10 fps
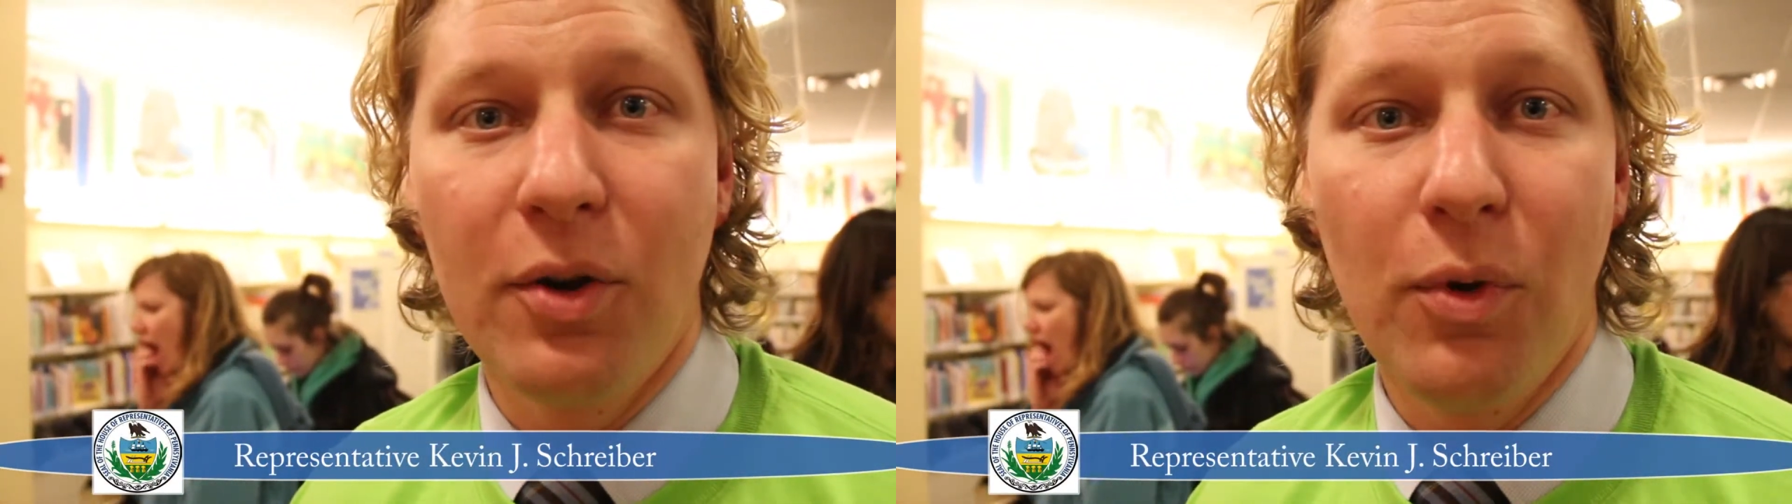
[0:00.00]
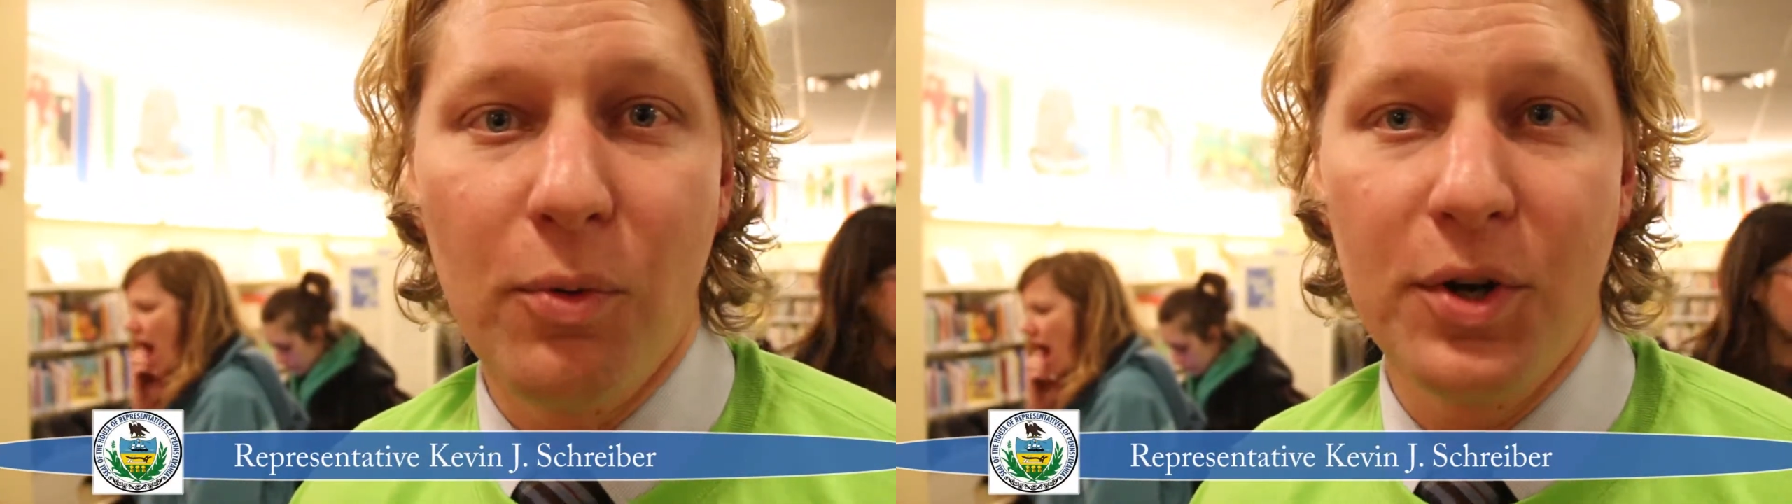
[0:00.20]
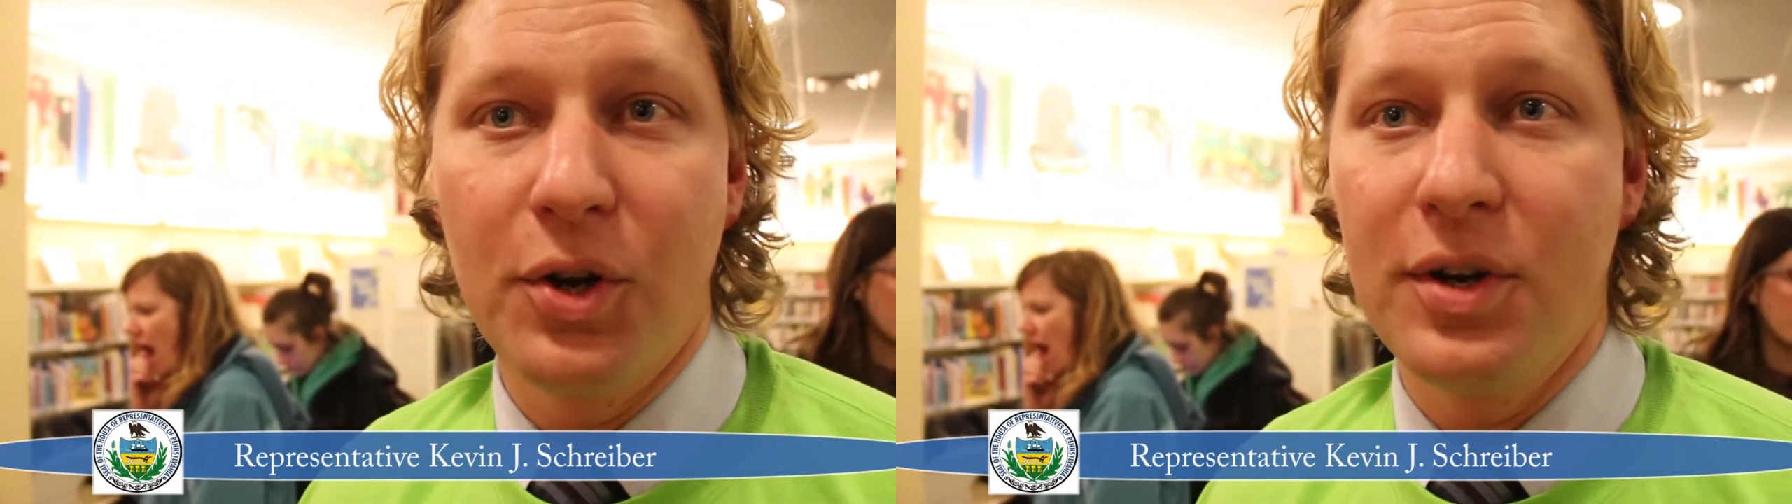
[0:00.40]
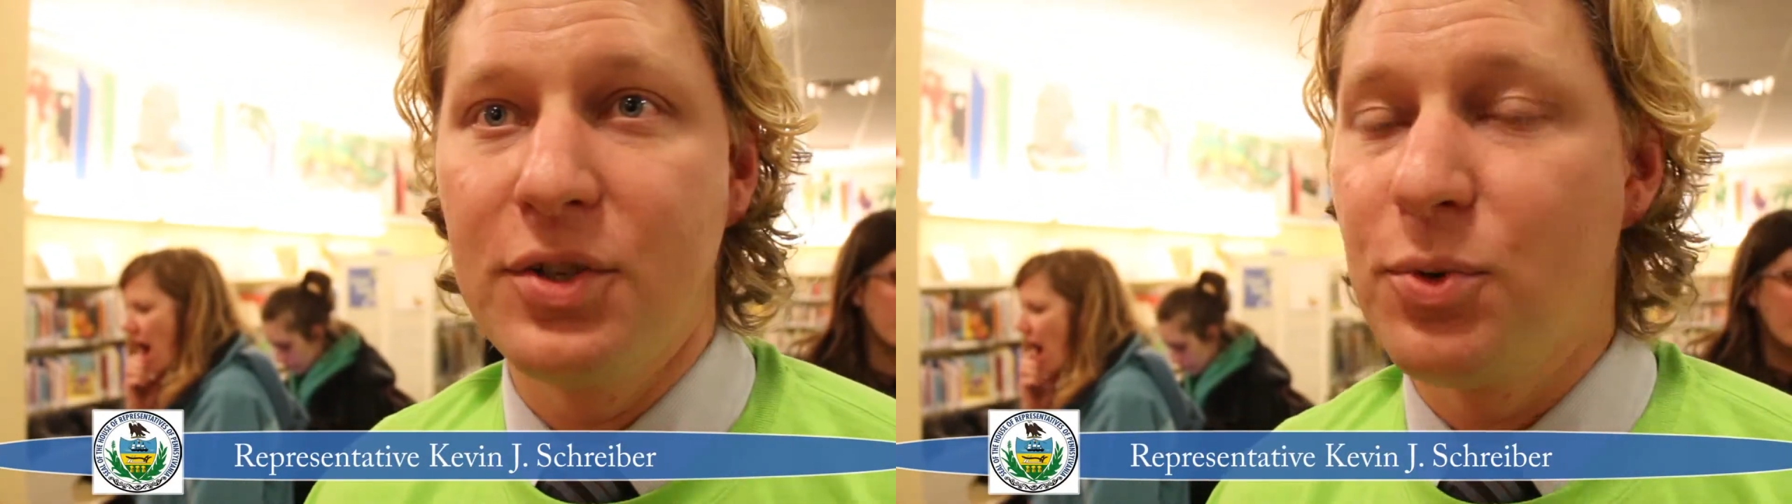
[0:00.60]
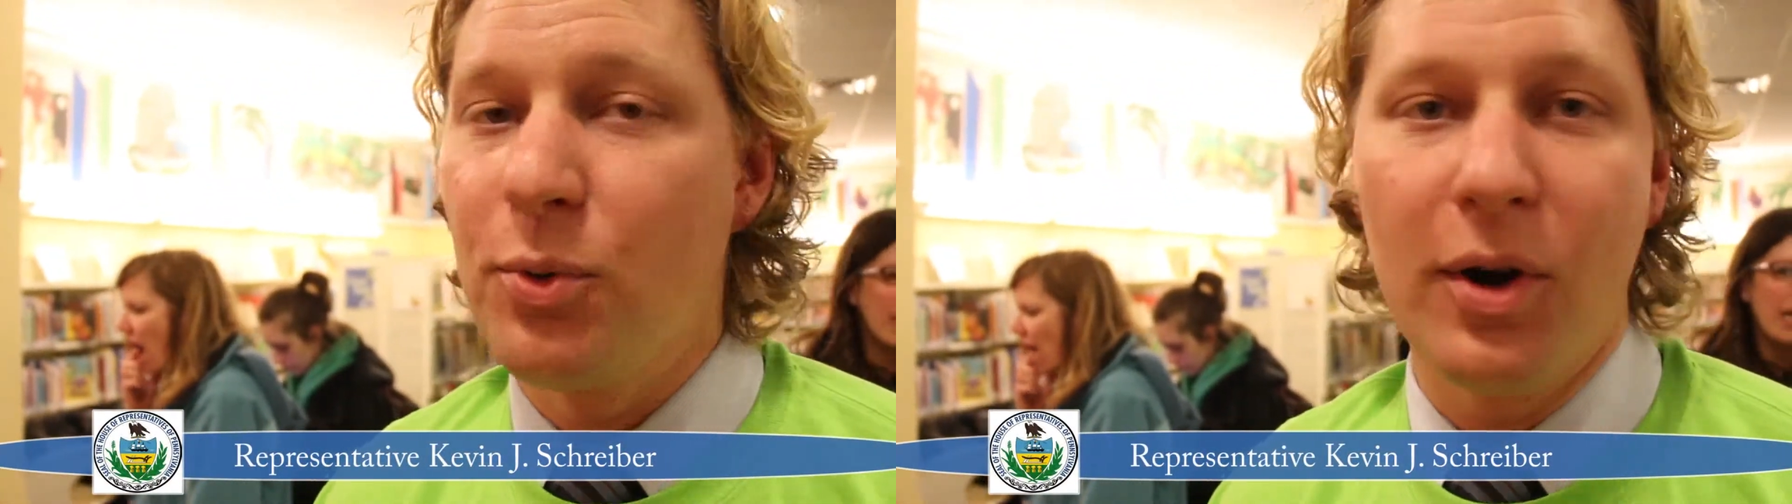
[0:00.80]
and what we're doing
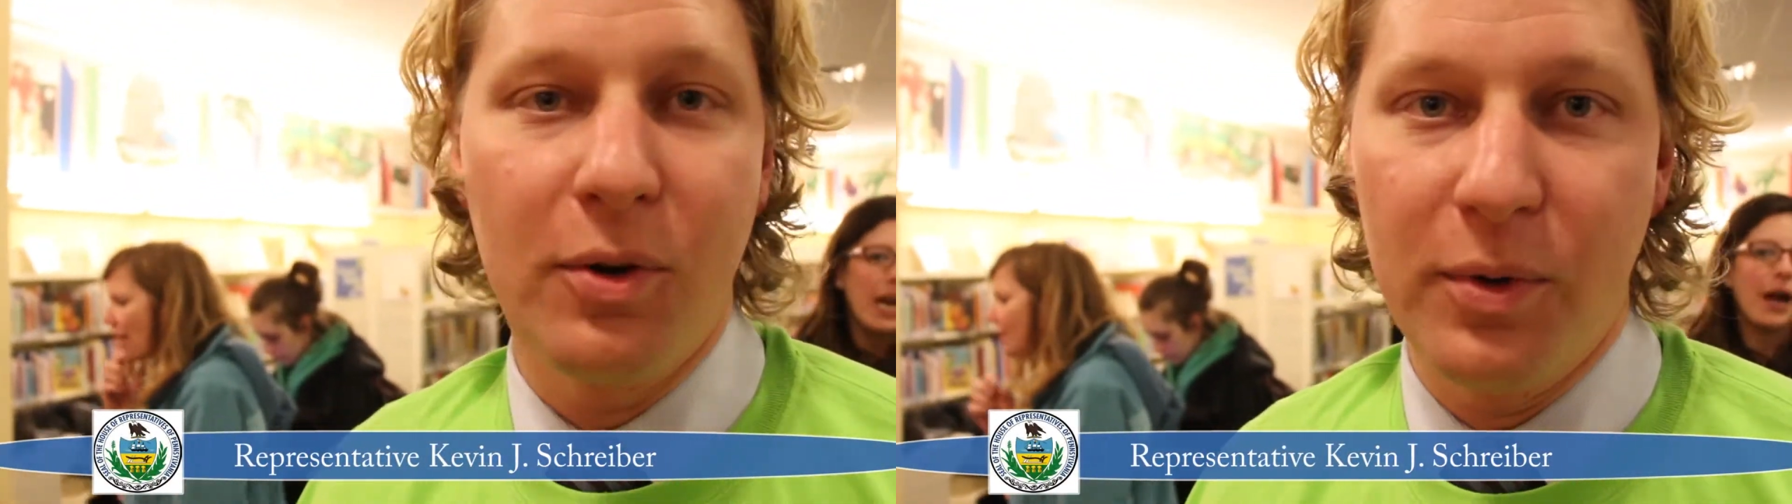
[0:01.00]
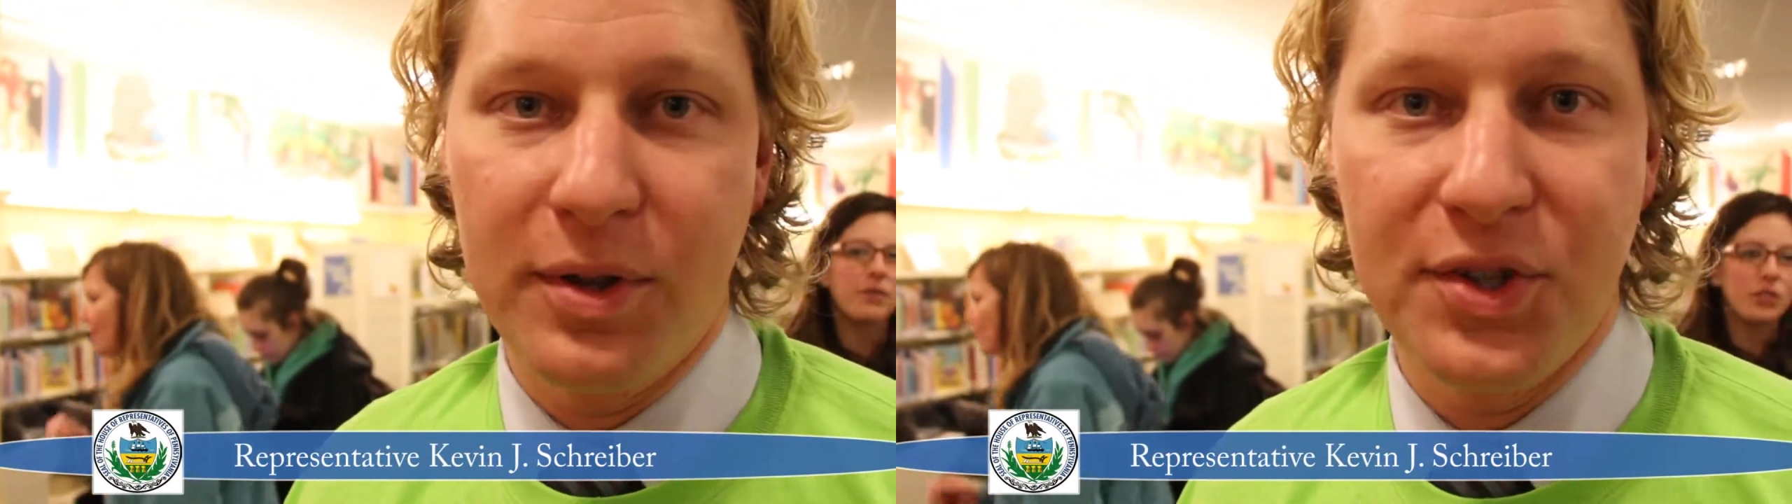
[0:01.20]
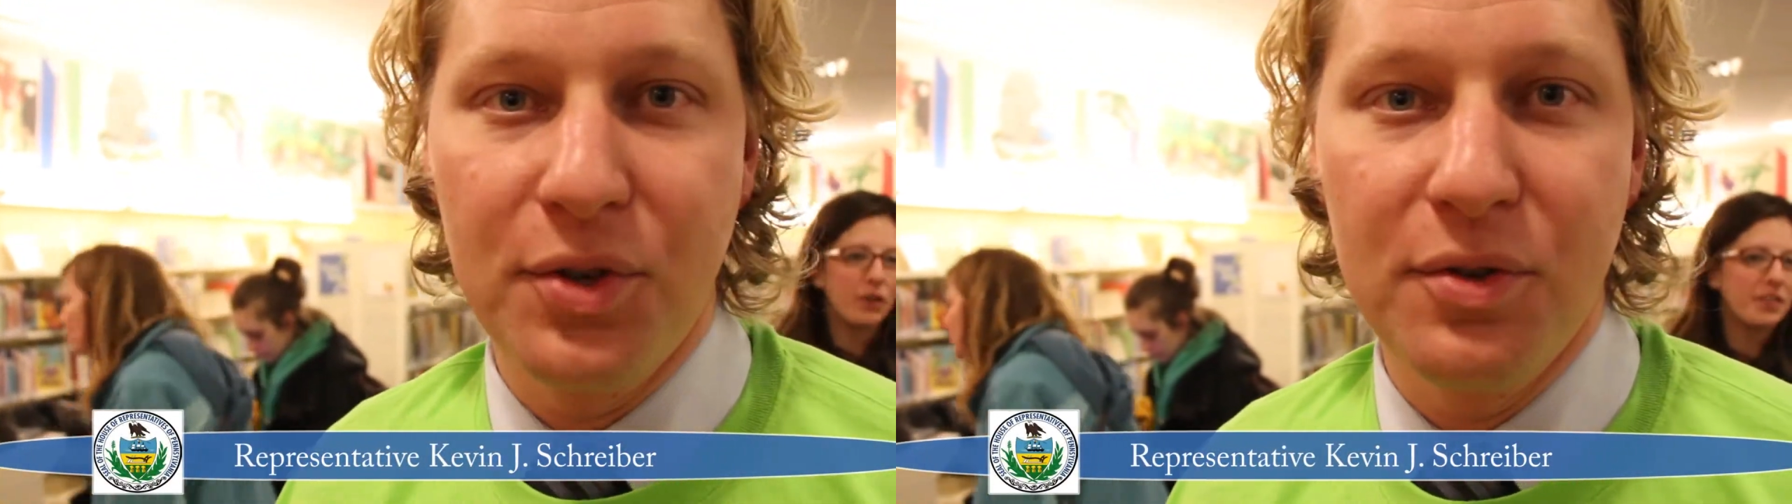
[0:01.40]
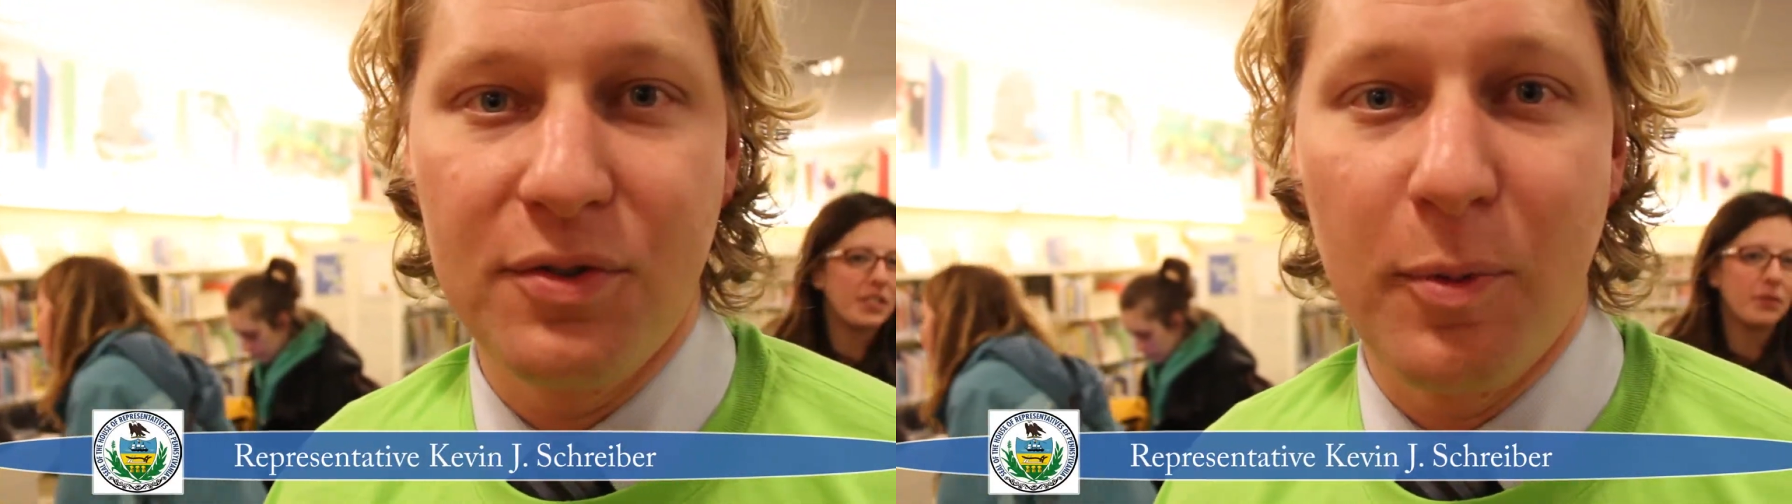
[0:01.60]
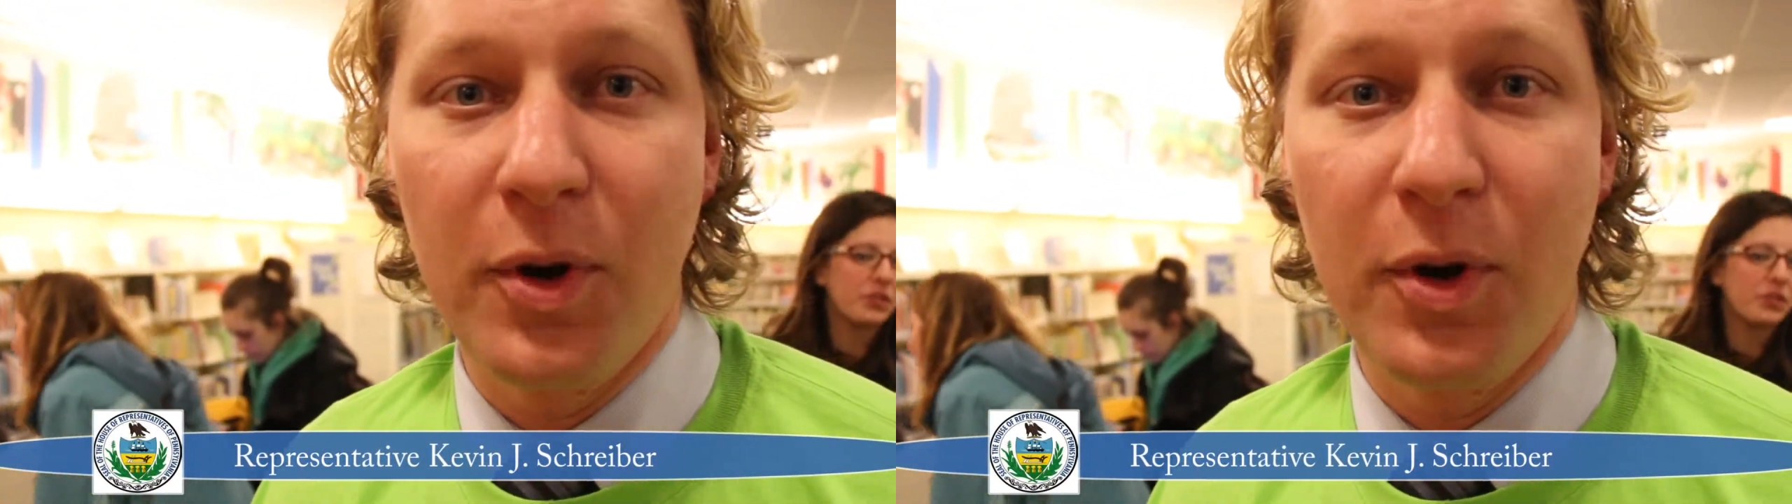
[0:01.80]
is we're working with students from